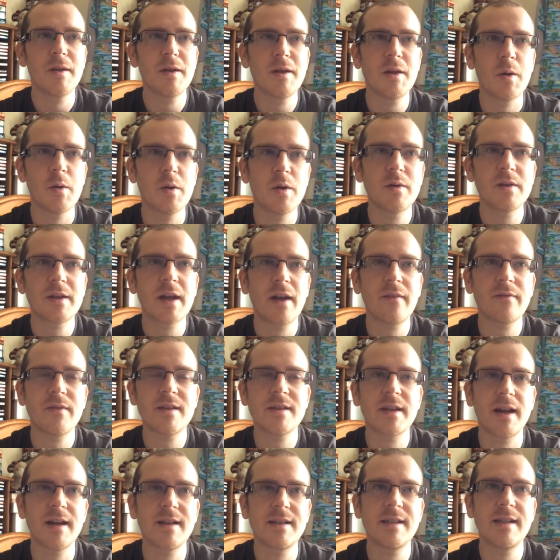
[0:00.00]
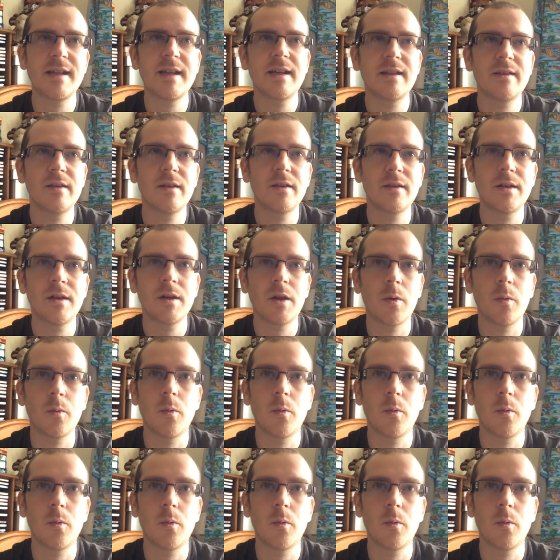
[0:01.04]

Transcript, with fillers: you'd have this idea that,